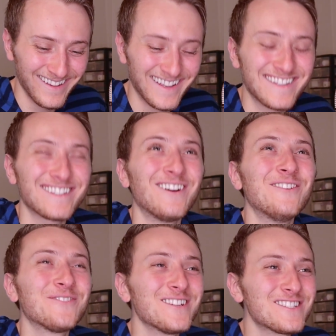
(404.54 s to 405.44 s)
It's
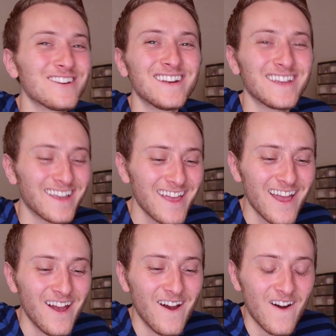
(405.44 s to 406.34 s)
so frustrating.
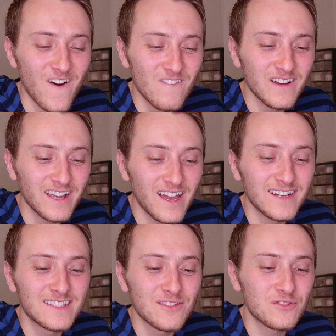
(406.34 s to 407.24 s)
Oh my God,
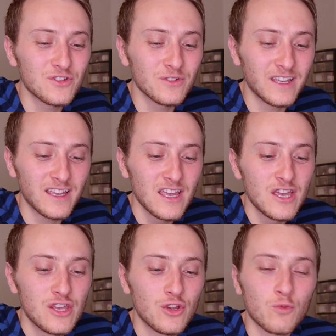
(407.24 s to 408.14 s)
it's so true. Like,
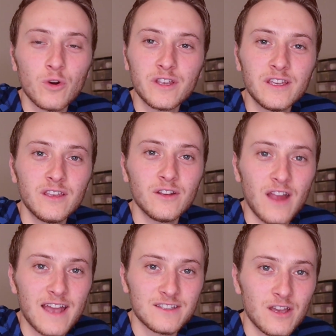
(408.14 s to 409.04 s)
you're working your
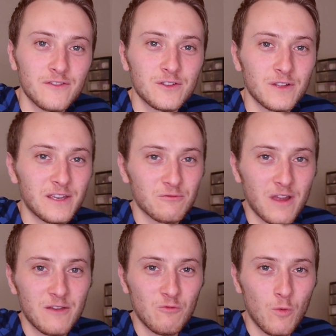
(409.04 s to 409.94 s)
ass off to like
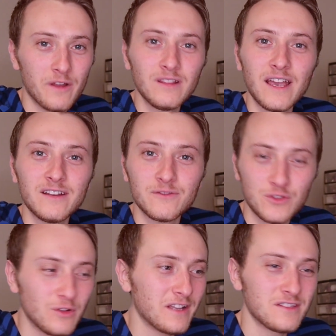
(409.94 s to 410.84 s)
write
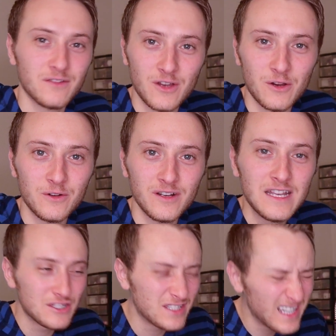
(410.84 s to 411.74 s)
two lines of code
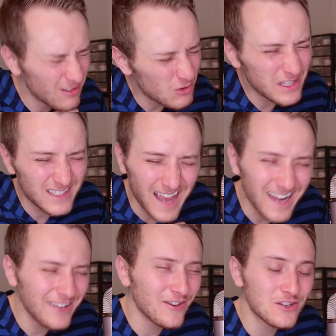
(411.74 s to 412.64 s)
just to get one
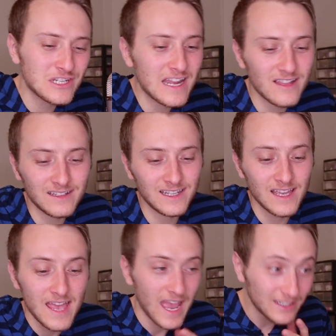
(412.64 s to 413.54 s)
tiny
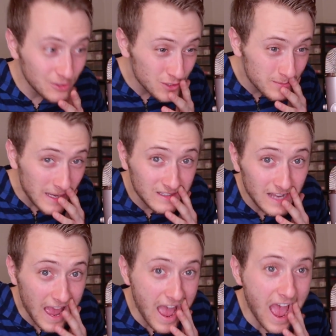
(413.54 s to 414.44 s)
functionality, and then you
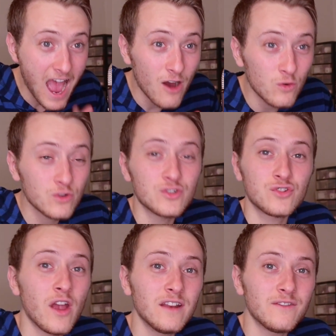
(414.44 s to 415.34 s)
spend hours
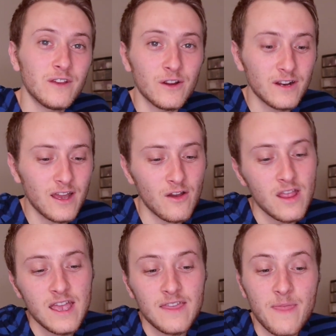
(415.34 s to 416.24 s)
trying to figure it out.
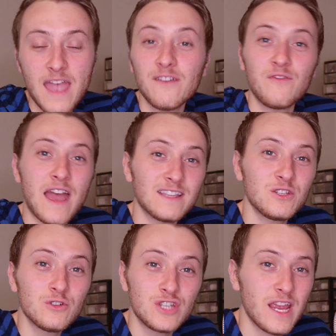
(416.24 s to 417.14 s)
That if that's
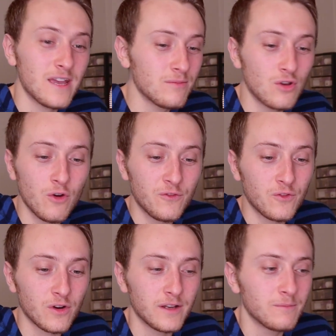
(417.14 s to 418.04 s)
your jam, go
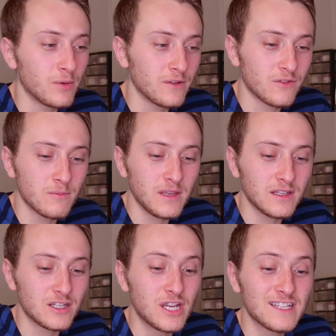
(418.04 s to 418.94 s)
for it. But for me,
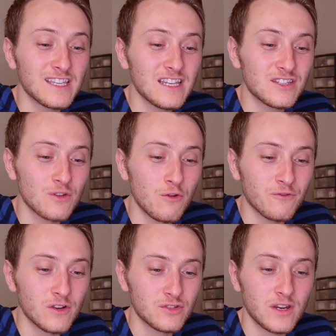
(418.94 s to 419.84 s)
it's just like so
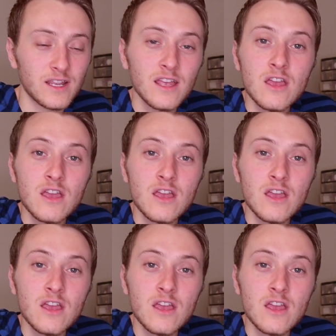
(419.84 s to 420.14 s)
frustrating.